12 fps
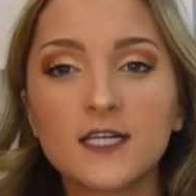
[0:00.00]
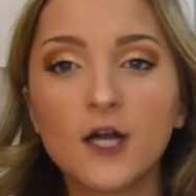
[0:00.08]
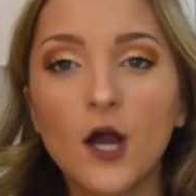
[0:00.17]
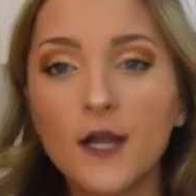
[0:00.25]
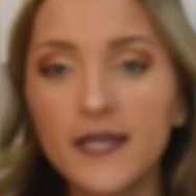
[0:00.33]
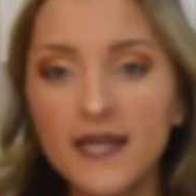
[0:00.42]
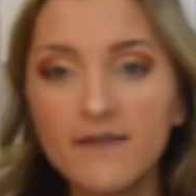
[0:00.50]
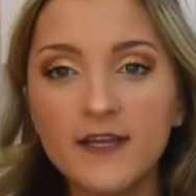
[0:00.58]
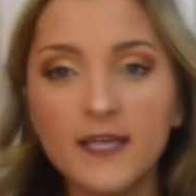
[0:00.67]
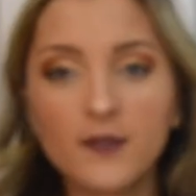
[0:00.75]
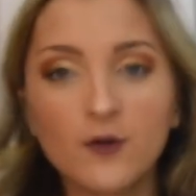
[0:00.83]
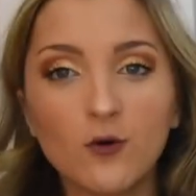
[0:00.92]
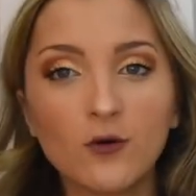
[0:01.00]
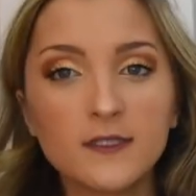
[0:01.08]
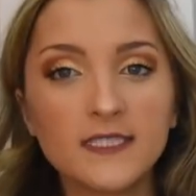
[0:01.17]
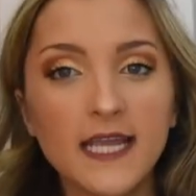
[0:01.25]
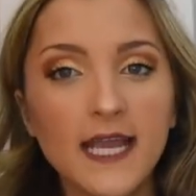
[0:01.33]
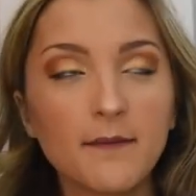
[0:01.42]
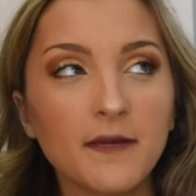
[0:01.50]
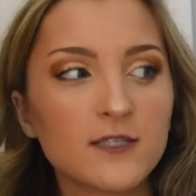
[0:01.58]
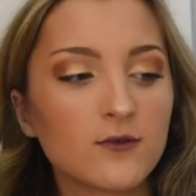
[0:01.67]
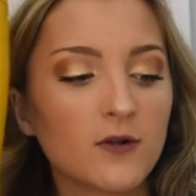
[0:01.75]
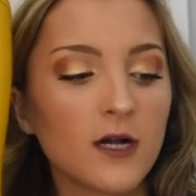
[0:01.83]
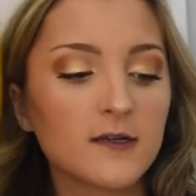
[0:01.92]
year are navy and gold and my
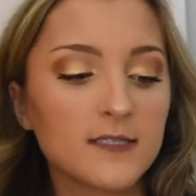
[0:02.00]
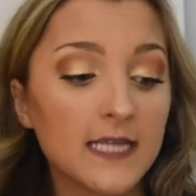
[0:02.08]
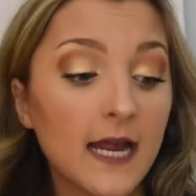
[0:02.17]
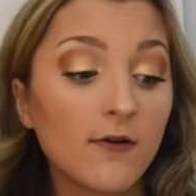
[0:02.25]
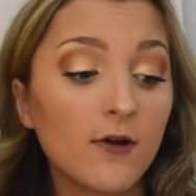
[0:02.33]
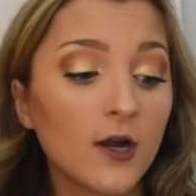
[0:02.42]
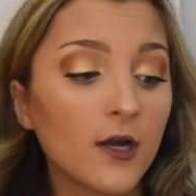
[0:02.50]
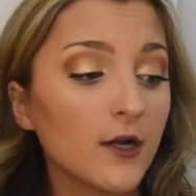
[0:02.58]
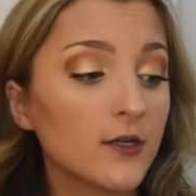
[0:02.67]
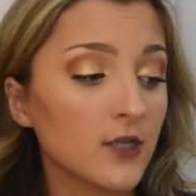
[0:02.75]
school colors now are